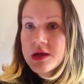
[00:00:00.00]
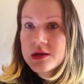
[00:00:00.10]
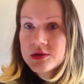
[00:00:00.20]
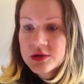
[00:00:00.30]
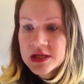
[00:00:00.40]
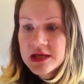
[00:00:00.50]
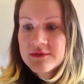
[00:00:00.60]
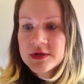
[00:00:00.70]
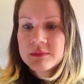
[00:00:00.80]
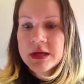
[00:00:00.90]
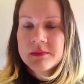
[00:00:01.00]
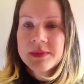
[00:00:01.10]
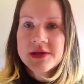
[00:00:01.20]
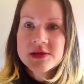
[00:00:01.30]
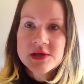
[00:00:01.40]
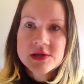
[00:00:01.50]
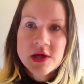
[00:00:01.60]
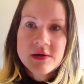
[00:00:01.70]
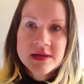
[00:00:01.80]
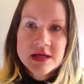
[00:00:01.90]
Not even a blockbuster
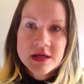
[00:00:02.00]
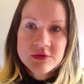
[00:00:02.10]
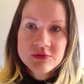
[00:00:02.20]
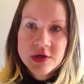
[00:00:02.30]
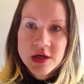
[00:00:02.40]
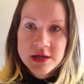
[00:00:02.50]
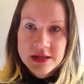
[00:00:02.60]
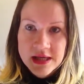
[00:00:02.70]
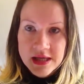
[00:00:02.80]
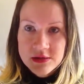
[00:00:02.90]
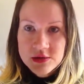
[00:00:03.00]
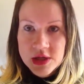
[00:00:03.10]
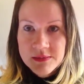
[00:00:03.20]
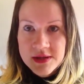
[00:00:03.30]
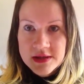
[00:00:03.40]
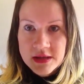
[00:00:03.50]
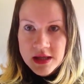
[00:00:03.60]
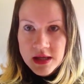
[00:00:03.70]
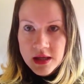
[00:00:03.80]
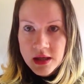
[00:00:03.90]
starring the ultra-hot Caden Jamison
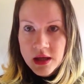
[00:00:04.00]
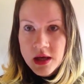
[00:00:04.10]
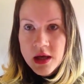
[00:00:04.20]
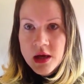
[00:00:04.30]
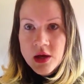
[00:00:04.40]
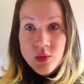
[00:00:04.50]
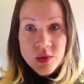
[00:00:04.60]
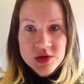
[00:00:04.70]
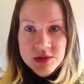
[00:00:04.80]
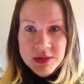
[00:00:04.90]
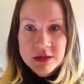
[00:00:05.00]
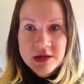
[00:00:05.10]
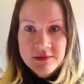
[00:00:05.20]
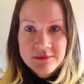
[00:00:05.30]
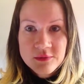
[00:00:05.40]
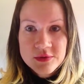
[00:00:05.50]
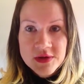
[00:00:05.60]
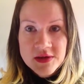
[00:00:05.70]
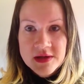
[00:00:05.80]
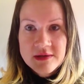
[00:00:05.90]
King, one she'd been looking forward to
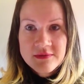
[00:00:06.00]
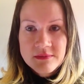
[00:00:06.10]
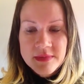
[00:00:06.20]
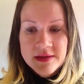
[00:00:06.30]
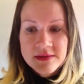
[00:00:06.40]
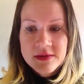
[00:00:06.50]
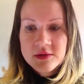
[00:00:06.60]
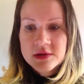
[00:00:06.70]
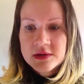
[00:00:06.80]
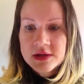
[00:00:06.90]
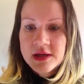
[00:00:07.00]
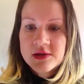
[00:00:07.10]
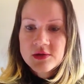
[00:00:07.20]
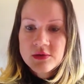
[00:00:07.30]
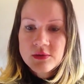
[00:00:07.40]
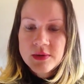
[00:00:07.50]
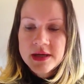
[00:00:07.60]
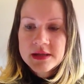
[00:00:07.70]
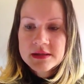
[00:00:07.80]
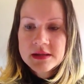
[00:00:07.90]
seeing for months, could entice her
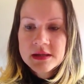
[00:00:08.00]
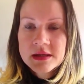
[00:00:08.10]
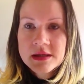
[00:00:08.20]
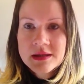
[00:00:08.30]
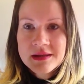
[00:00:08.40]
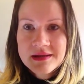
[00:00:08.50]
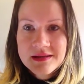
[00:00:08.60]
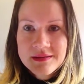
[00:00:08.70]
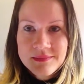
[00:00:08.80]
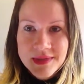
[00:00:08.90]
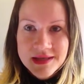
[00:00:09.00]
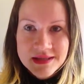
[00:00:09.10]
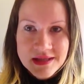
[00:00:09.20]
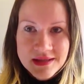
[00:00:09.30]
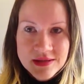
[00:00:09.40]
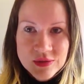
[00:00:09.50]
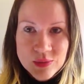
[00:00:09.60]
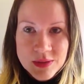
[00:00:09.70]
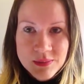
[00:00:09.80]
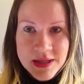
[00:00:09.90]
away. Maddie
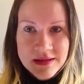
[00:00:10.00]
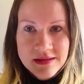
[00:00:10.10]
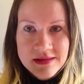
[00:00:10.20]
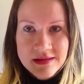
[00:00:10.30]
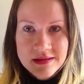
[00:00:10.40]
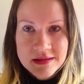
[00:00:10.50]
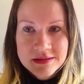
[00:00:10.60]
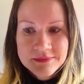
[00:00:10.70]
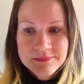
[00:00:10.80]
went back inside.